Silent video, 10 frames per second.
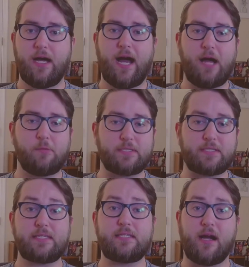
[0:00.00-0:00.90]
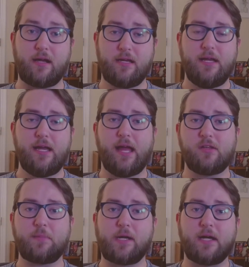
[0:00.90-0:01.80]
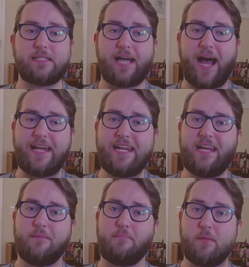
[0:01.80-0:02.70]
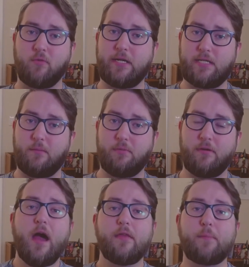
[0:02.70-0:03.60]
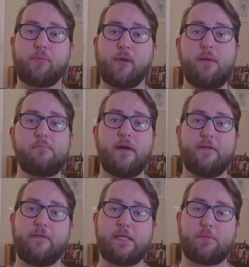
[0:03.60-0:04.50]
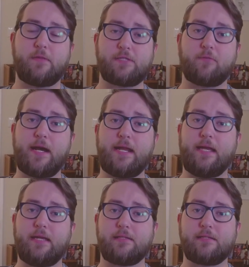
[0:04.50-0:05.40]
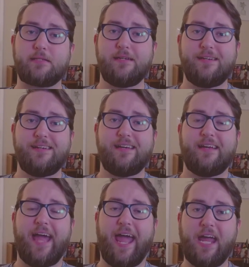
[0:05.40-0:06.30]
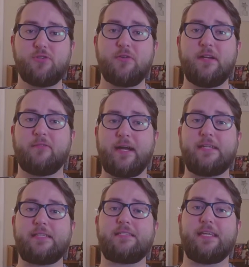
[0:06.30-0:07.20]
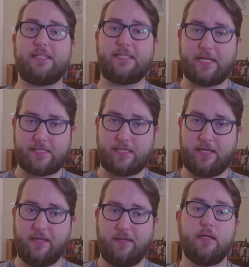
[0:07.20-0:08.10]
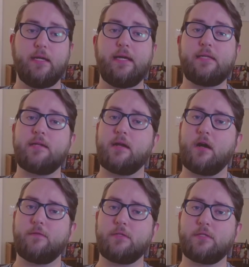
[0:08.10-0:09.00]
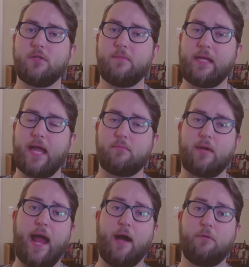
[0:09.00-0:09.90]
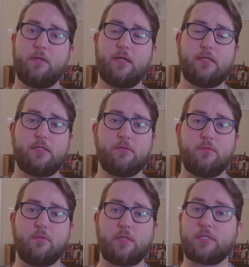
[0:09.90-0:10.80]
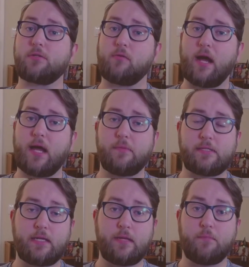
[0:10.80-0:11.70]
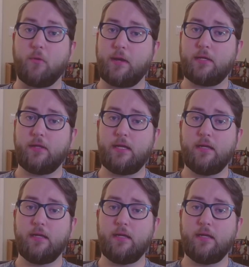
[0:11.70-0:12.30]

I was stuck. It was because I needed a memory dump. The problem I face with his writing is Adrian writes densely. He does not often zoom the camera out to describe the setting poetically,